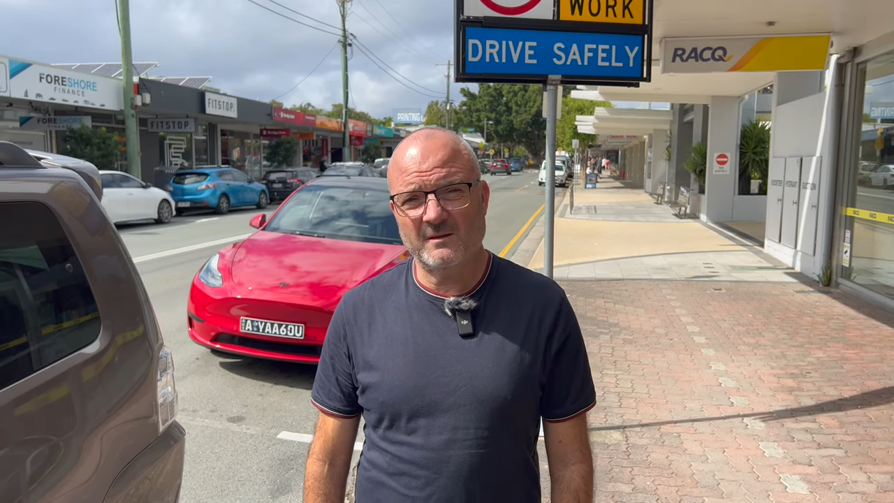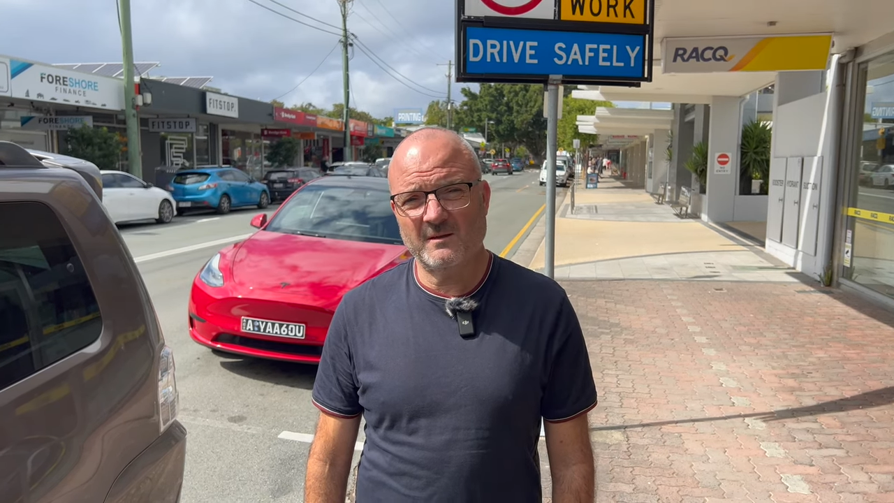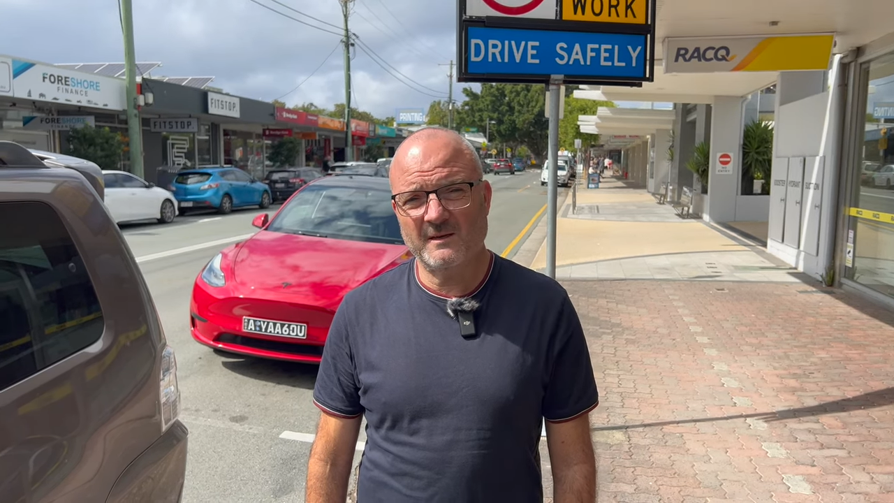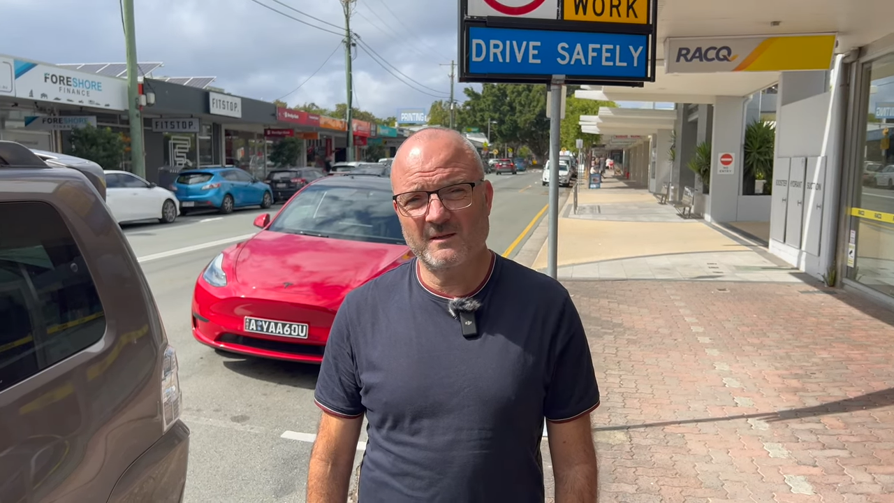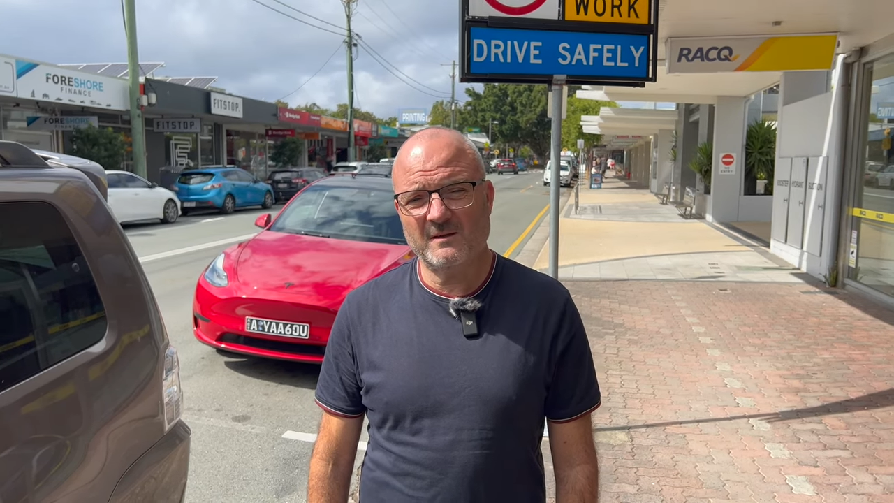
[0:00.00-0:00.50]

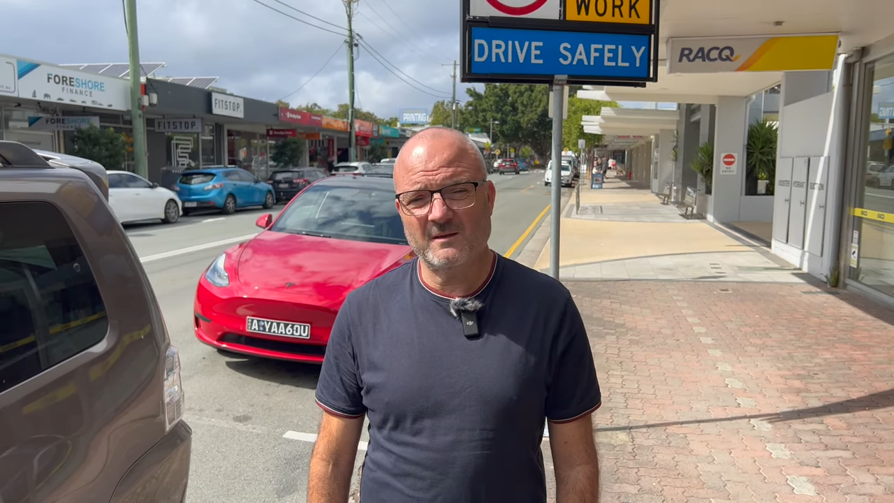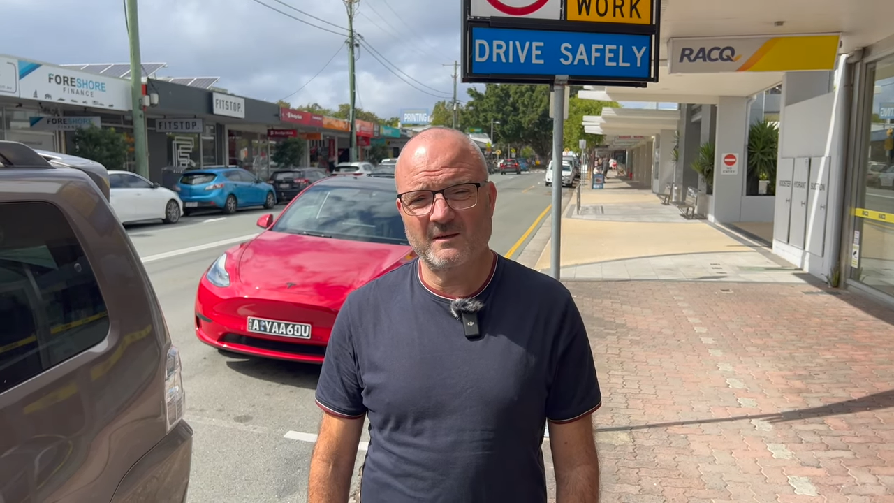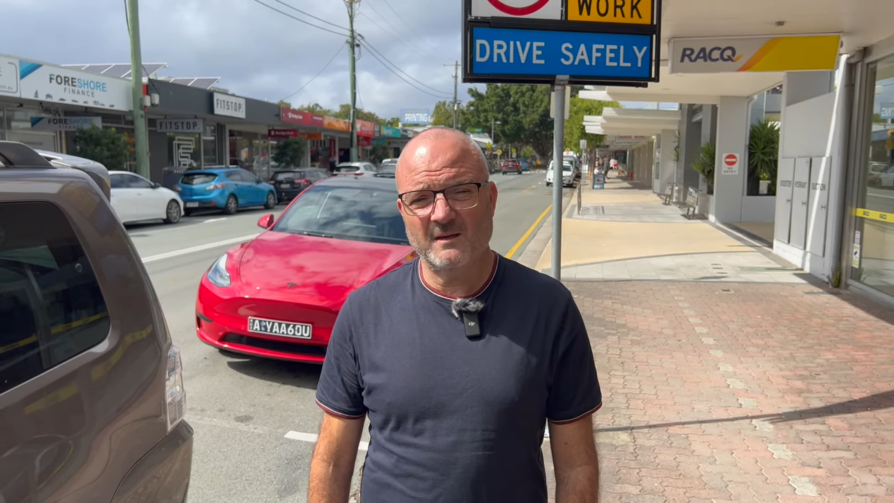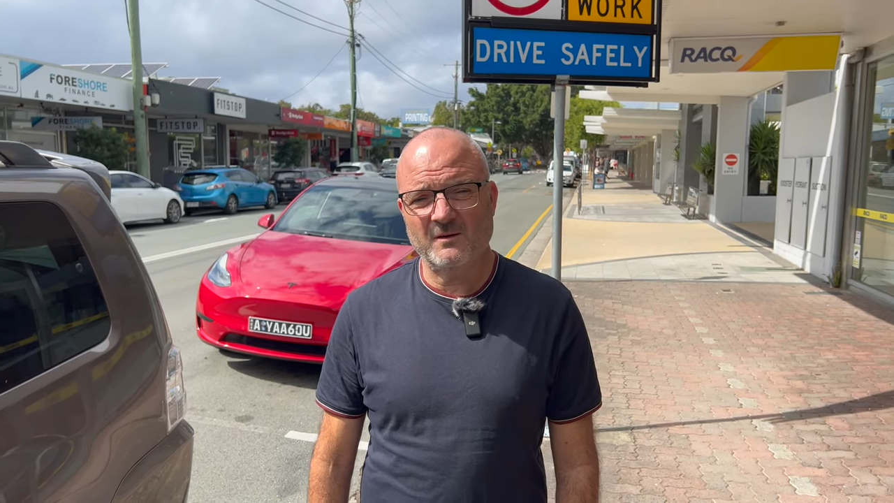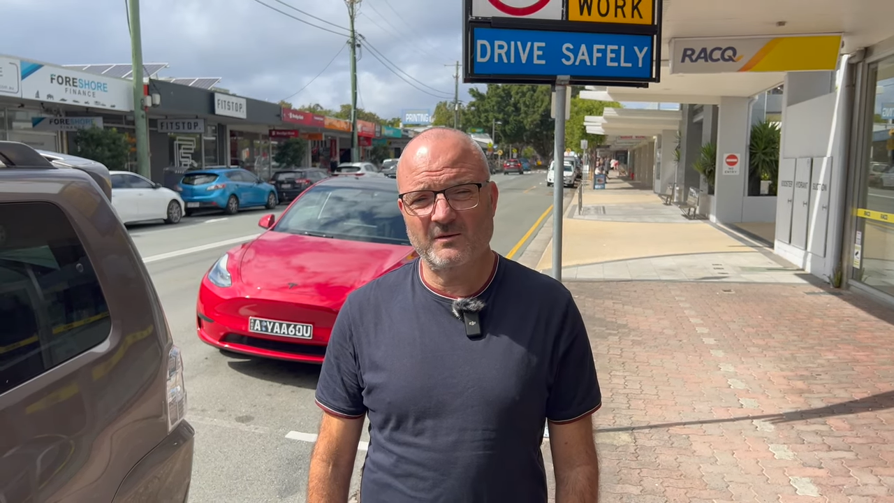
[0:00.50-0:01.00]
so that's a
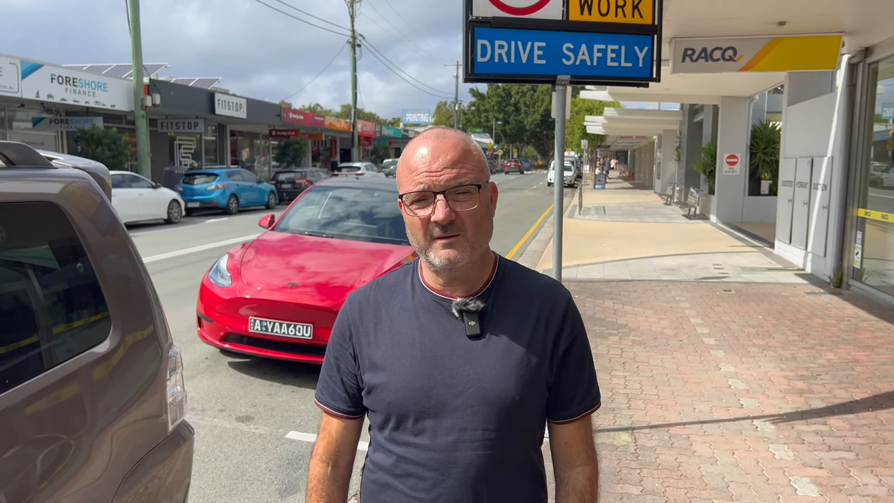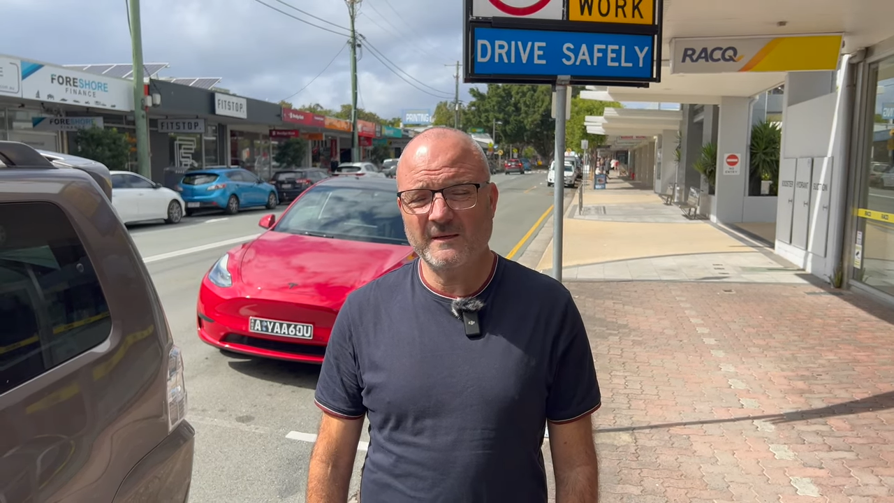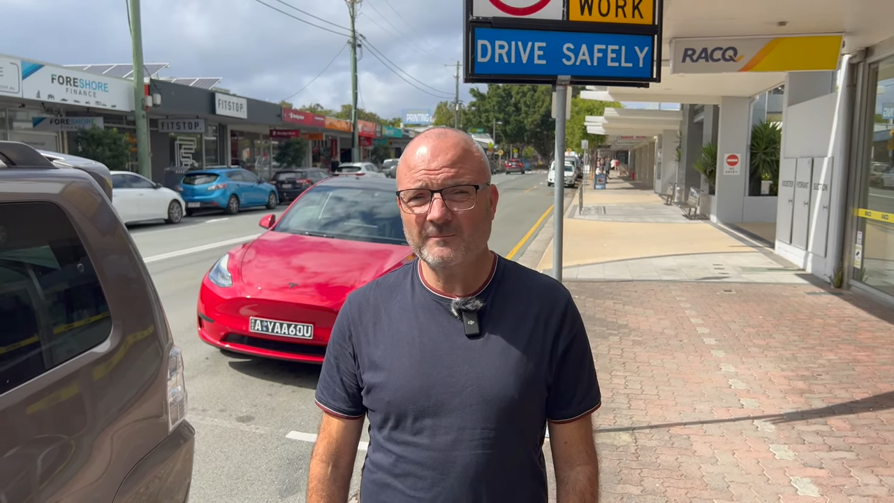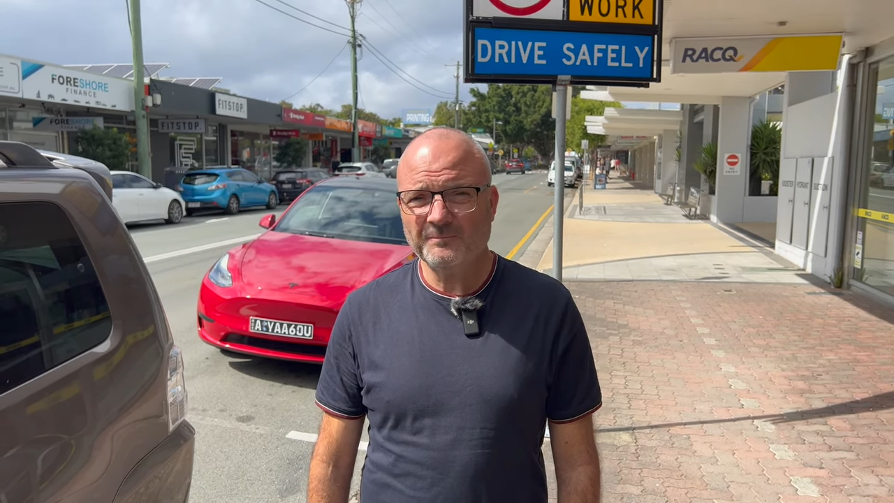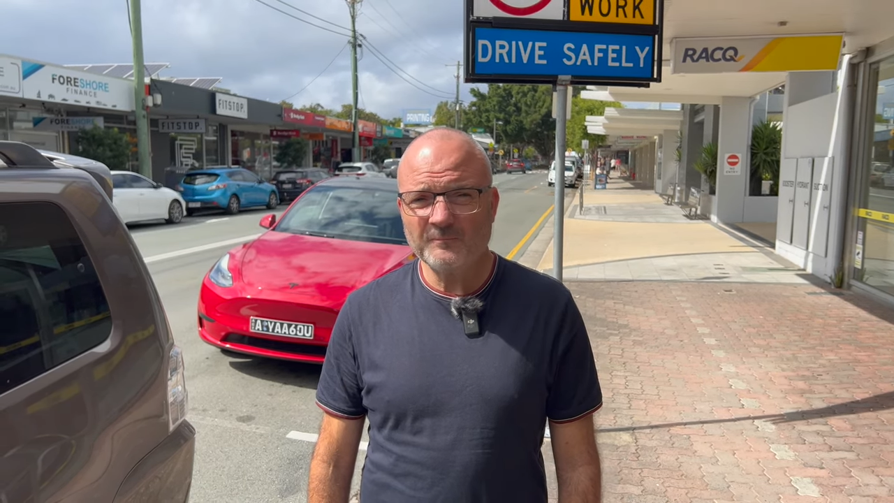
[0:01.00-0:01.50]
good thing.